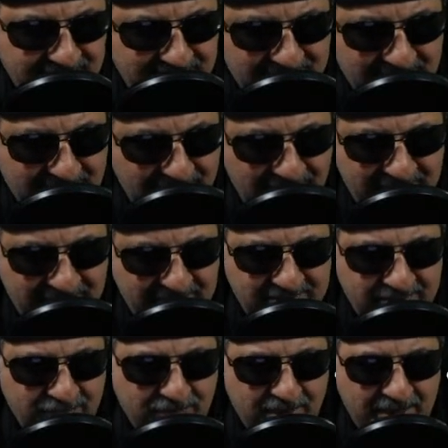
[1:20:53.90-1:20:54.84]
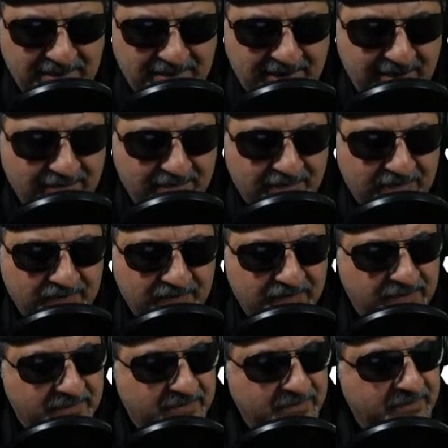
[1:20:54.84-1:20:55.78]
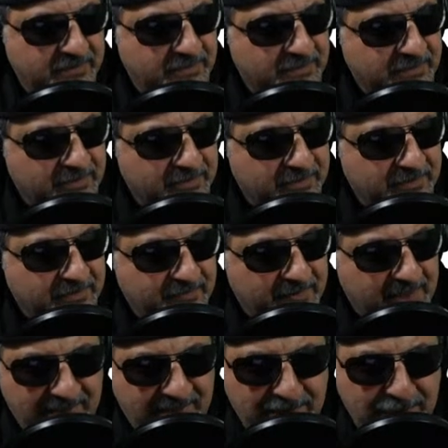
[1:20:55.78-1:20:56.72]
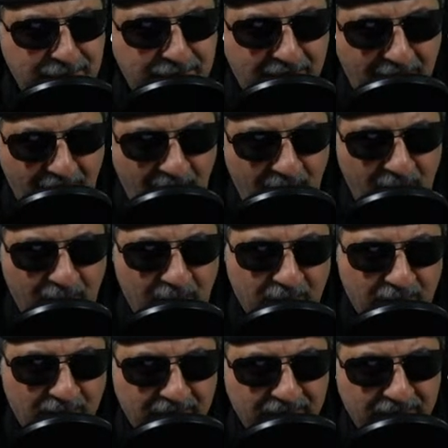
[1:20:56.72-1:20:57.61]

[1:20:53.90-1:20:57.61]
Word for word: it. There. That's it right there. They didn't know.